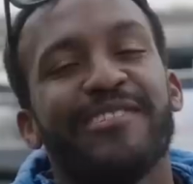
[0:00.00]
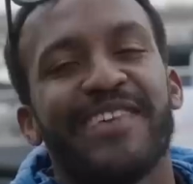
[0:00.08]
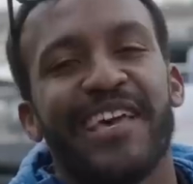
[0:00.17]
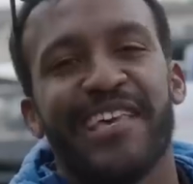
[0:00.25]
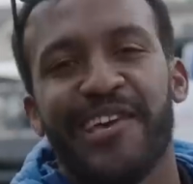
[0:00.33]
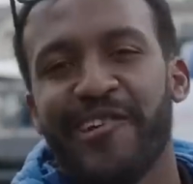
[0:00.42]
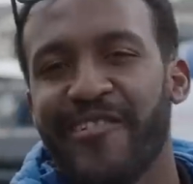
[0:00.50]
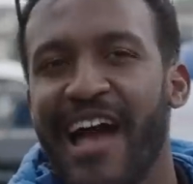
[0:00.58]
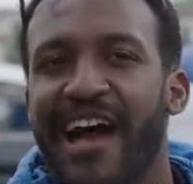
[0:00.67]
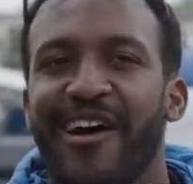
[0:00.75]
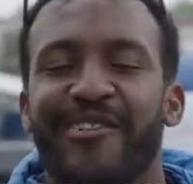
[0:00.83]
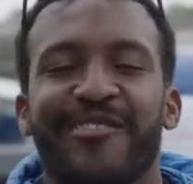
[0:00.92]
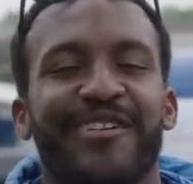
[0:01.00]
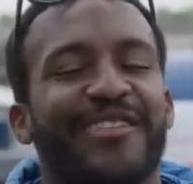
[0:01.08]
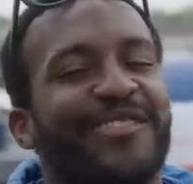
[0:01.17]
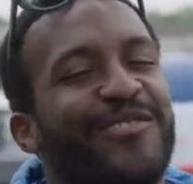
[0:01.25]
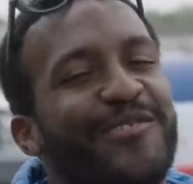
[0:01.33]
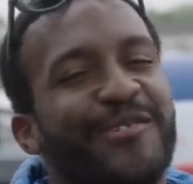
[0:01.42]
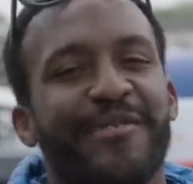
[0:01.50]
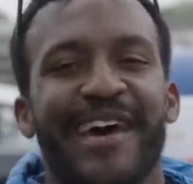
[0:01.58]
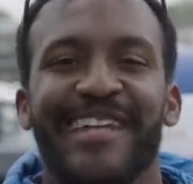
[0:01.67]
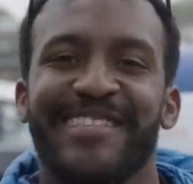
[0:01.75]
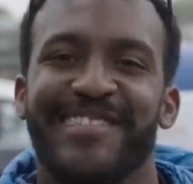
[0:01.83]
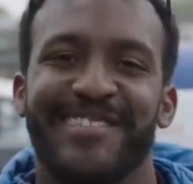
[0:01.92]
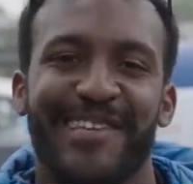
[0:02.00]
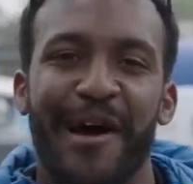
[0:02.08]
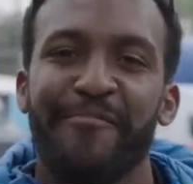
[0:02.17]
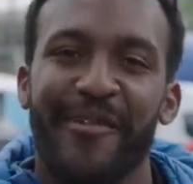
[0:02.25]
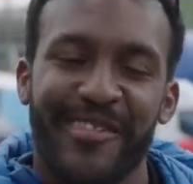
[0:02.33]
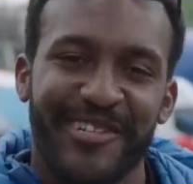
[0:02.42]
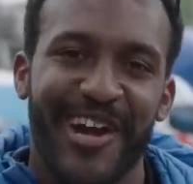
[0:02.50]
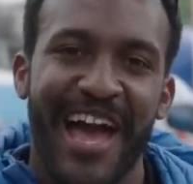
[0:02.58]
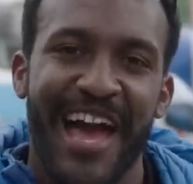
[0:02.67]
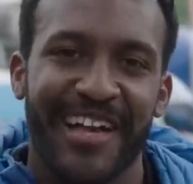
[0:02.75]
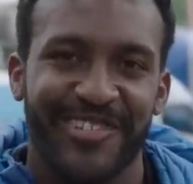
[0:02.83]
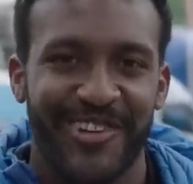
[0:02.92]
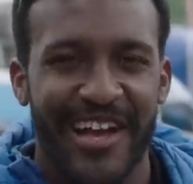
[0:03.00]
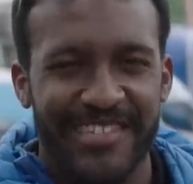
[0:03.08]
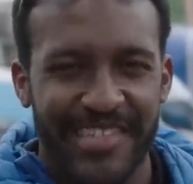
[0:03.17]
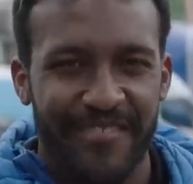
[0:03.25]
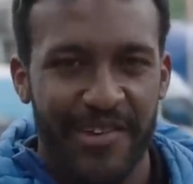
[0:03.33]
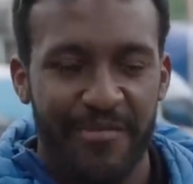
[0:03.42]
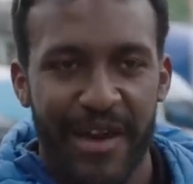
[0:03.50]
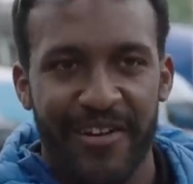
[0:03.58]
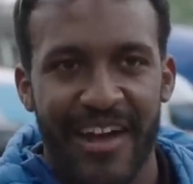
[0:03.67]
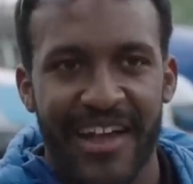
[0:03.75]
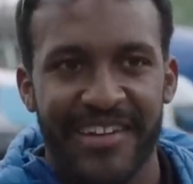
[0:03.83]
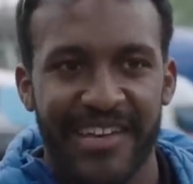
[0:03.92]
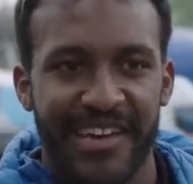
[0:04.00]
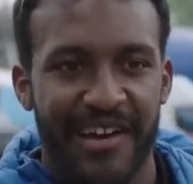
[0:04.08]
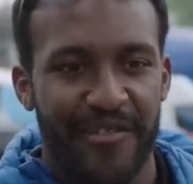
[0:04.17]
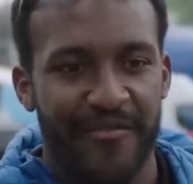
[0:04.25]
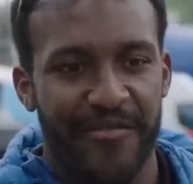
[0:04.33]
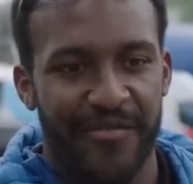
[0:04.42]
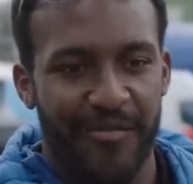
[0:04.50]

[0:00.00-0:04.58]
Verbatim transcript: be taking you around through the pits, up on the track, trying to give you a better idea of